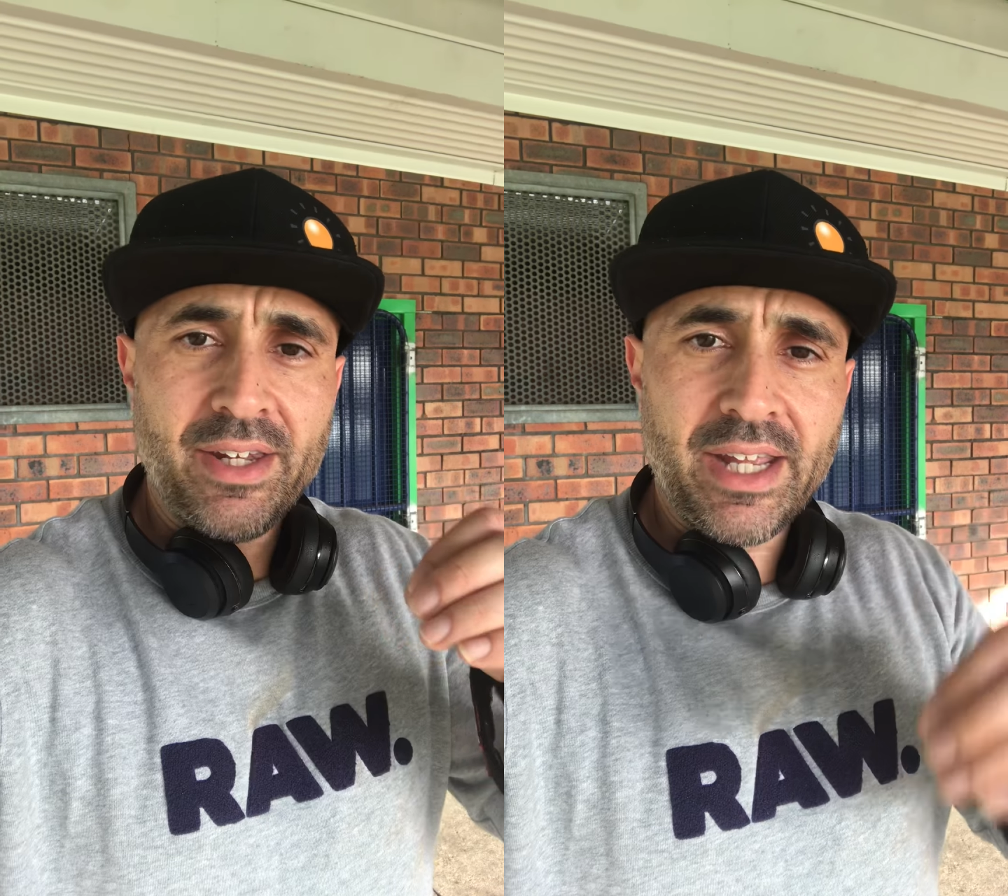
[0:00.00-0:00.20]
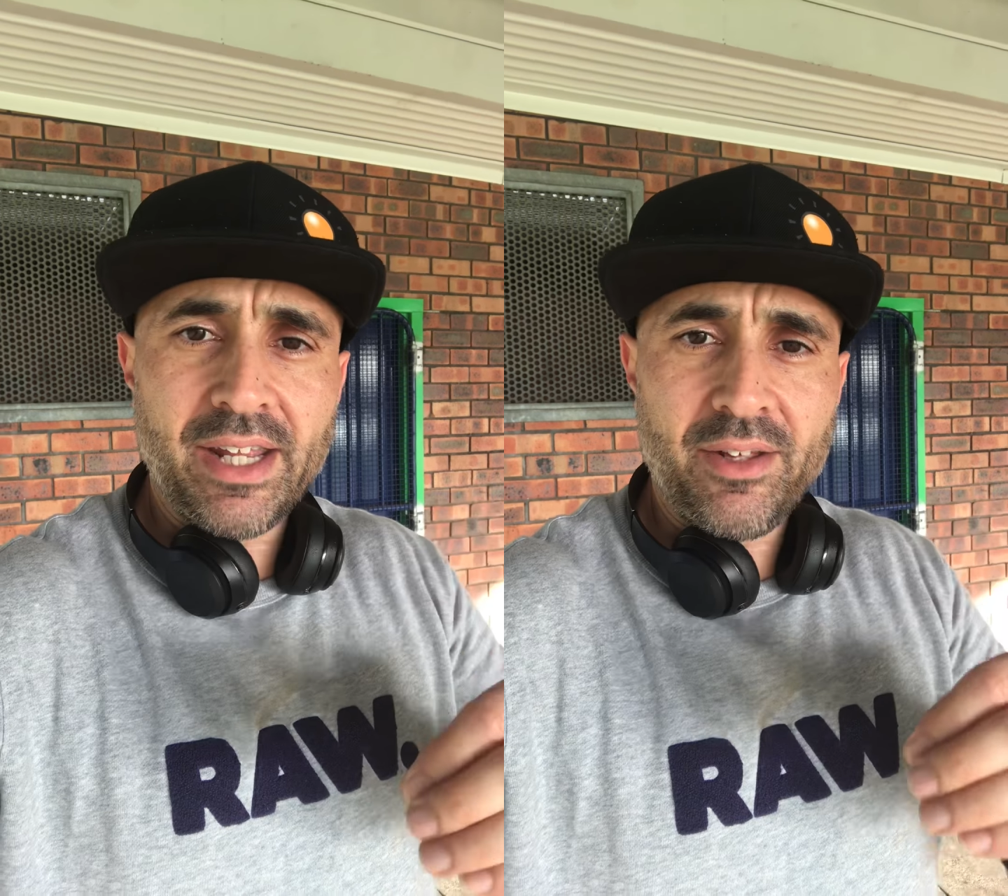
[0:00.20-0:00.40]

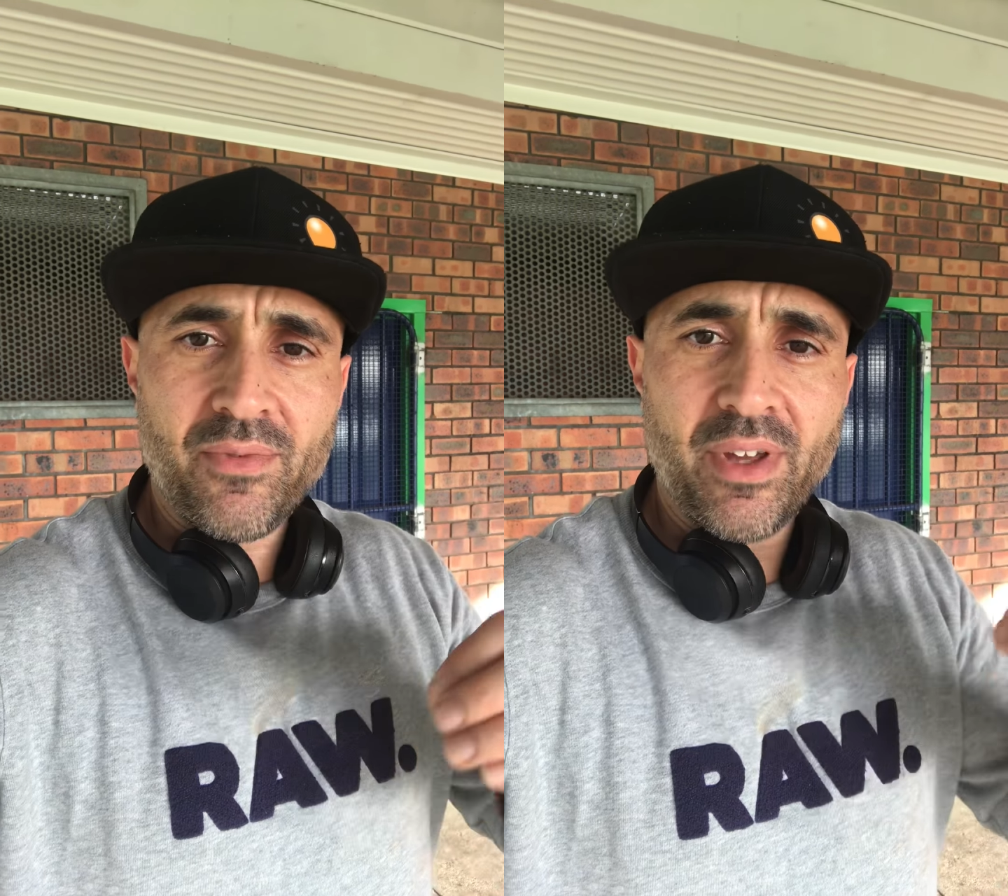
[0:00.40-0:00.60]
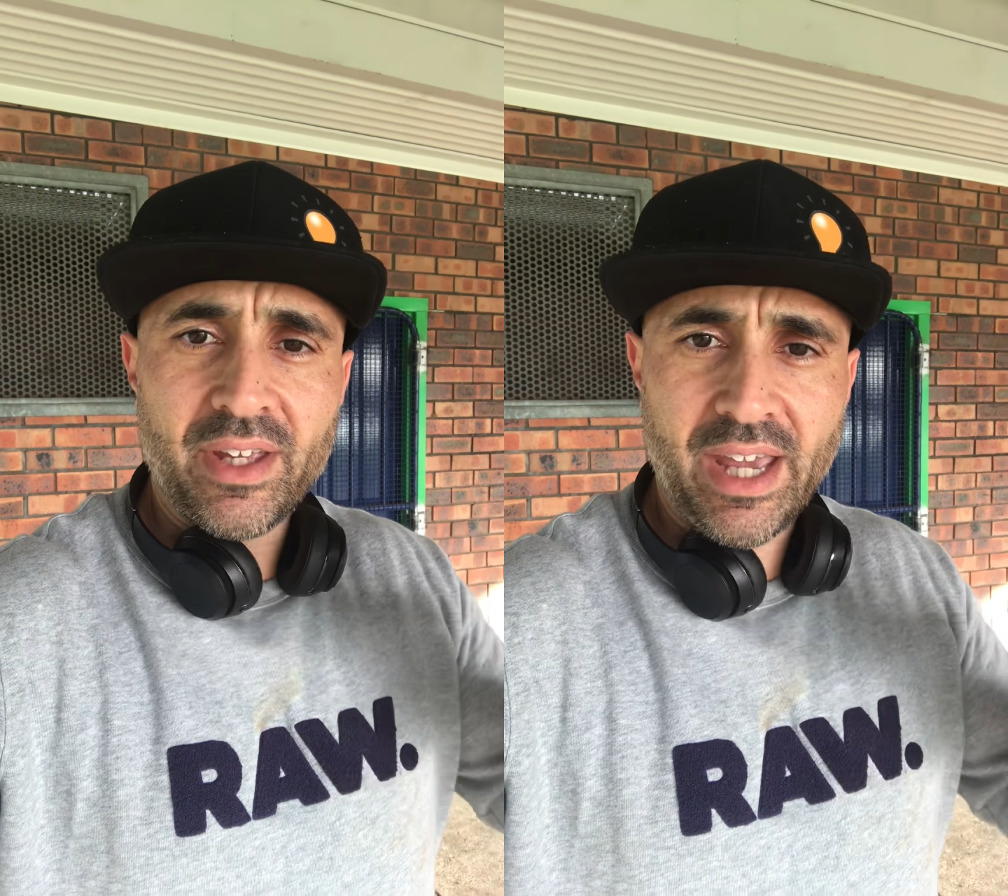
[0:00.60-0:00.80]

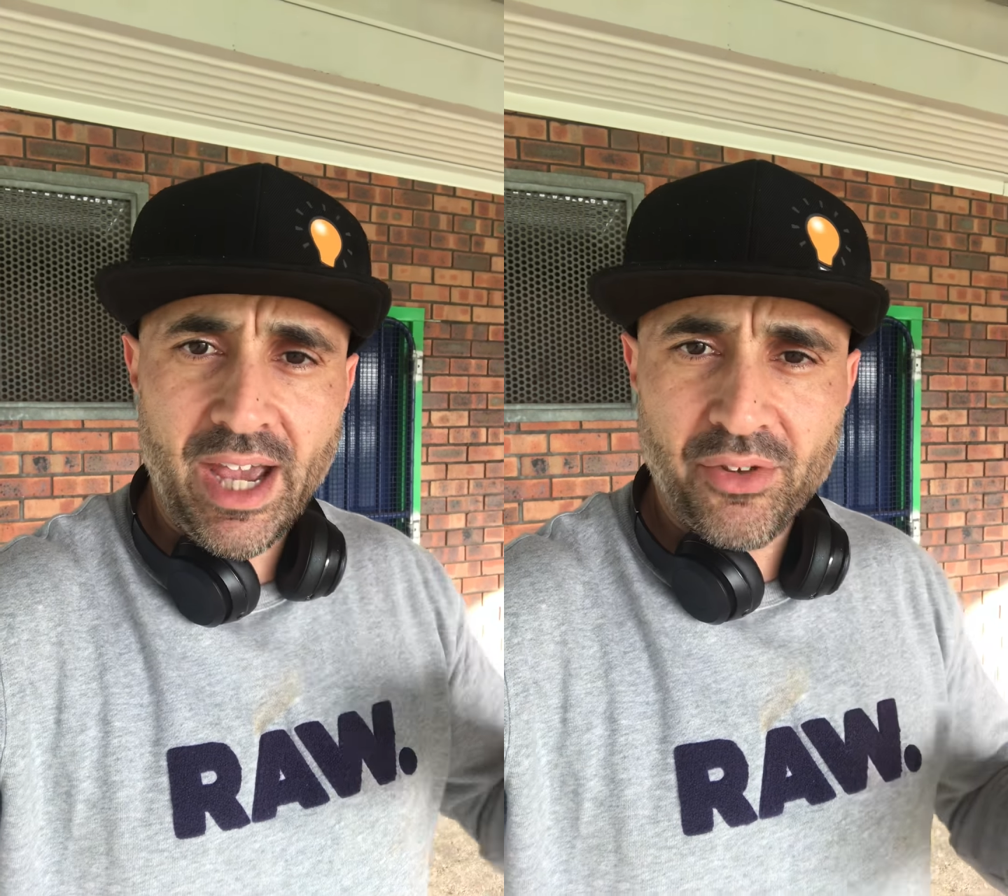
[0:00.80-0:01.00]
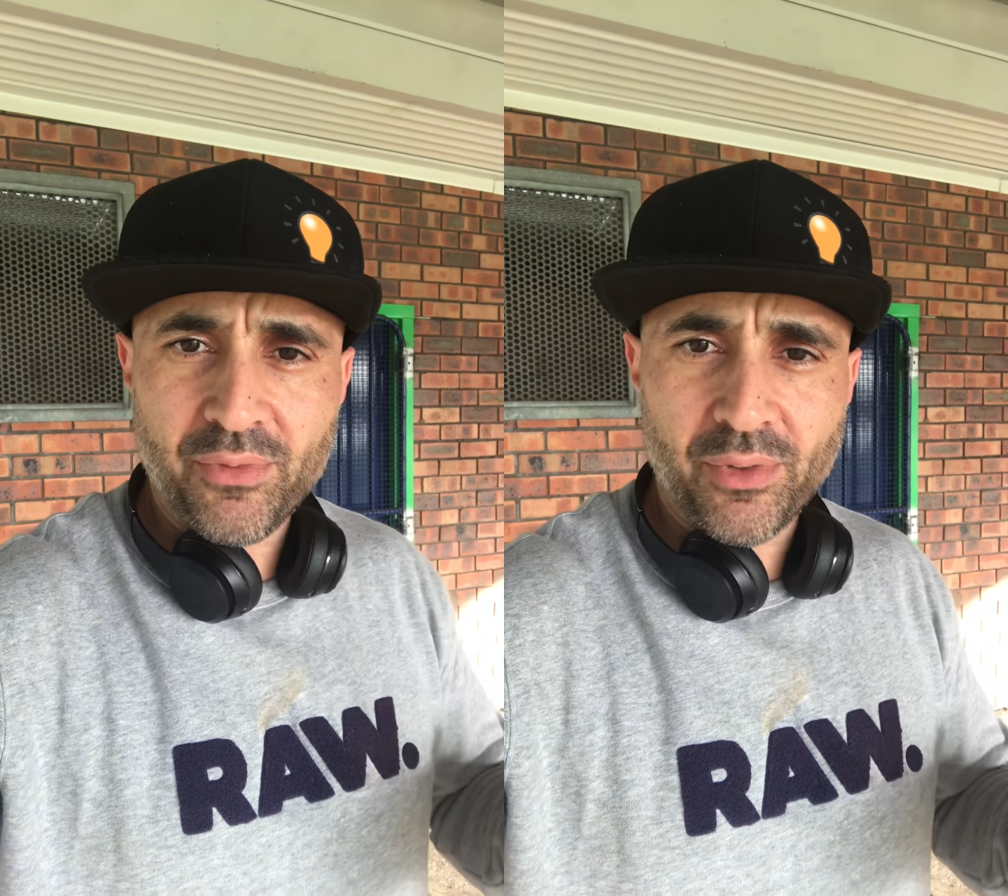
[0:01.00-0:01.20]
negative
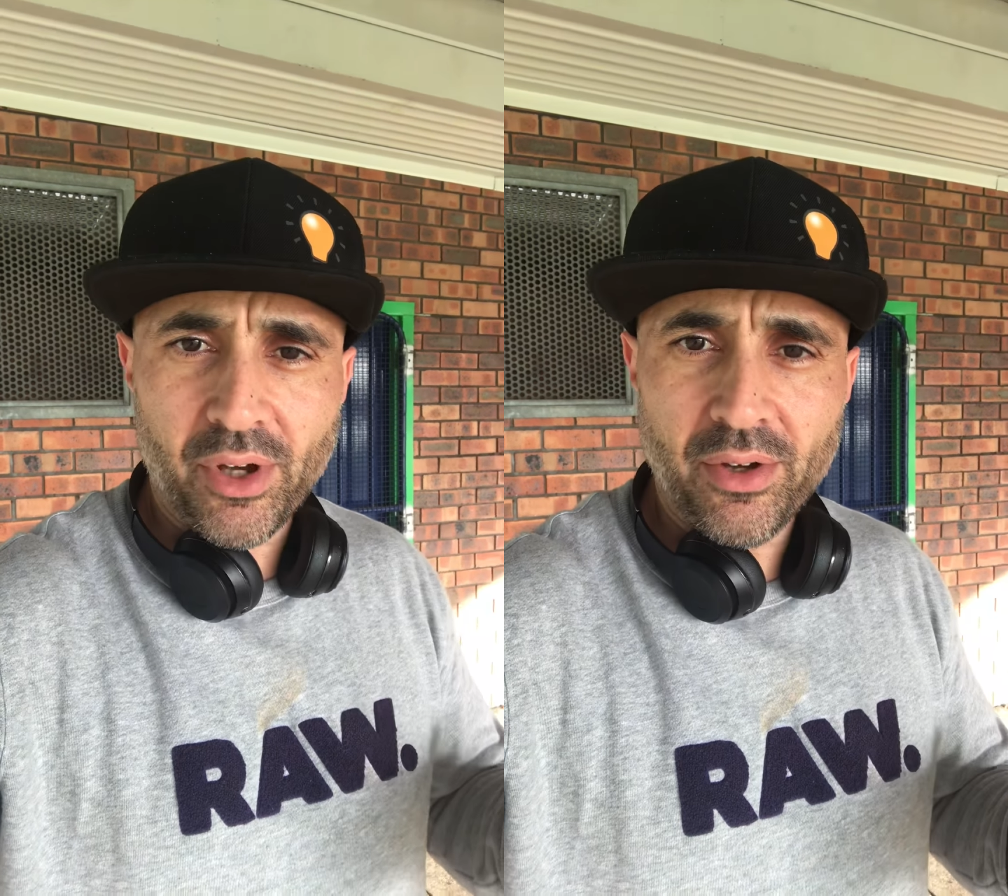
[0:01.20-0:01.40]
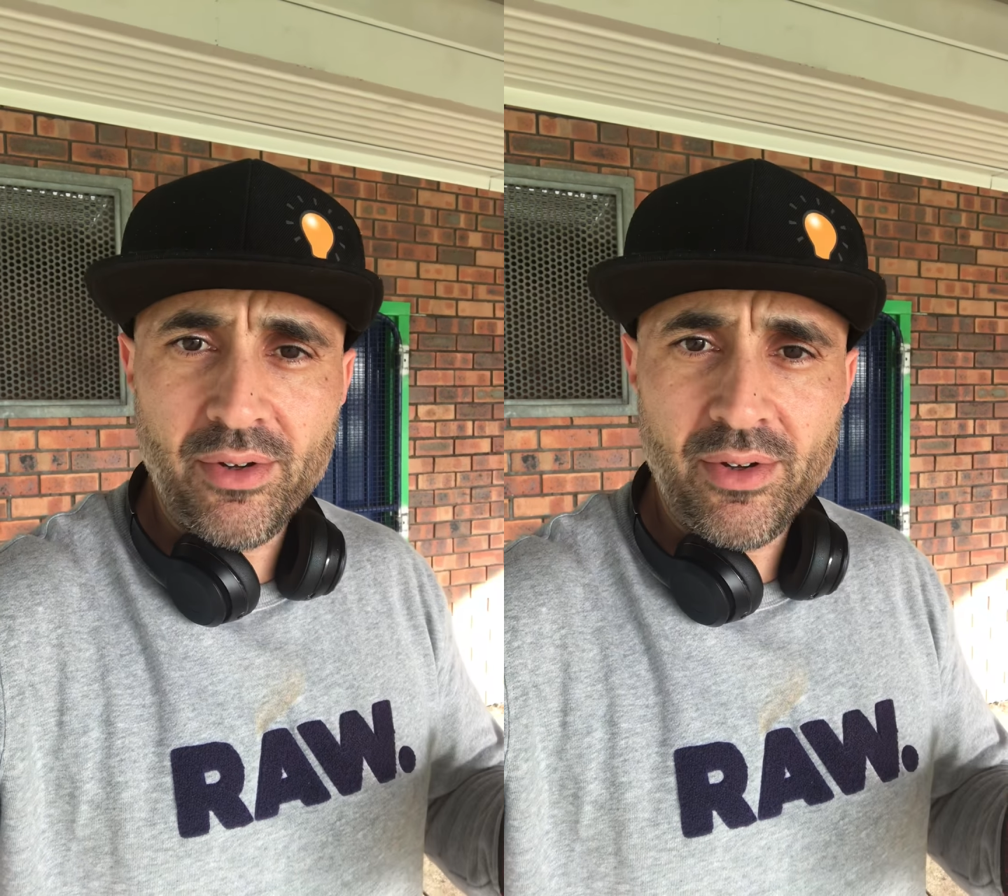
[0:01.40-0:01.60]
cash
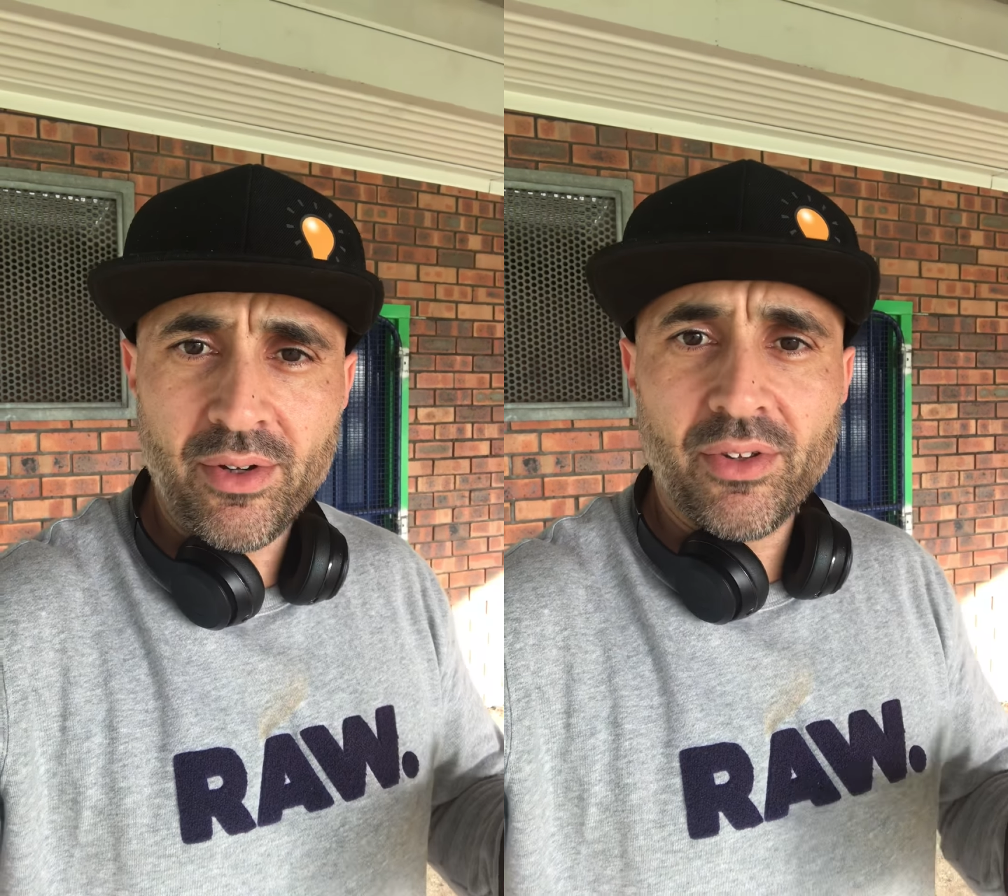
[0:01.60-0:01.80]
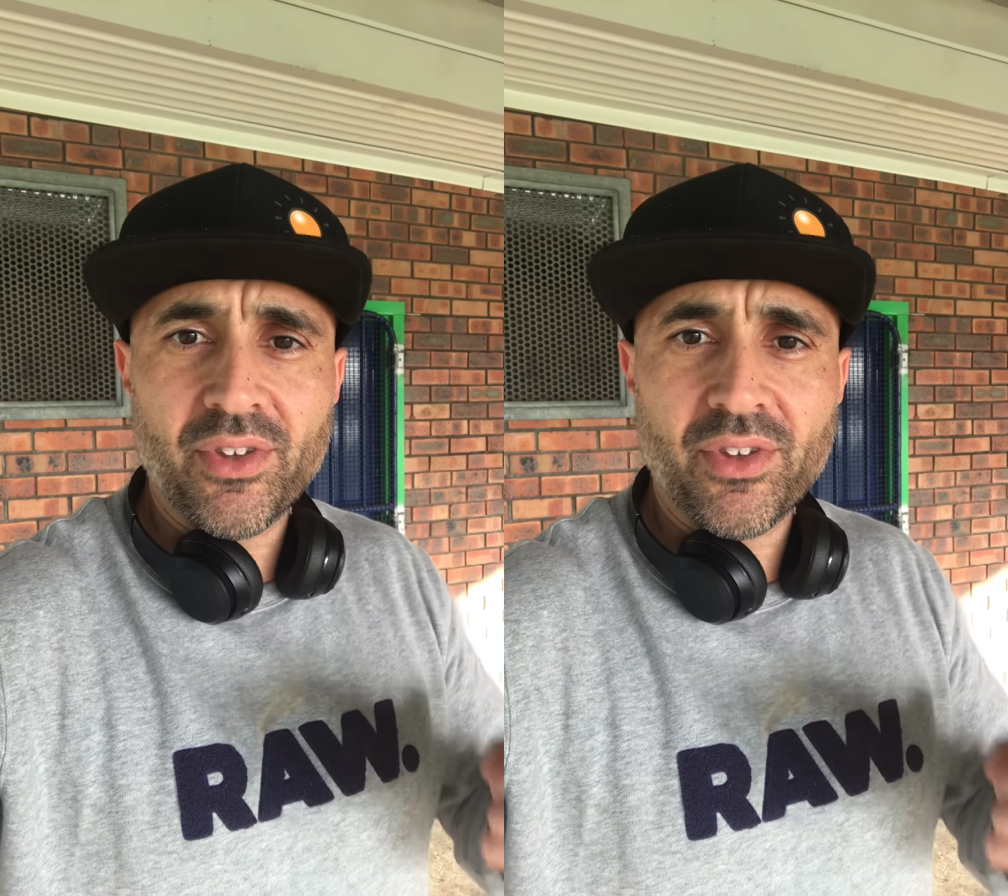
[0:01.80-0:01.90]
flow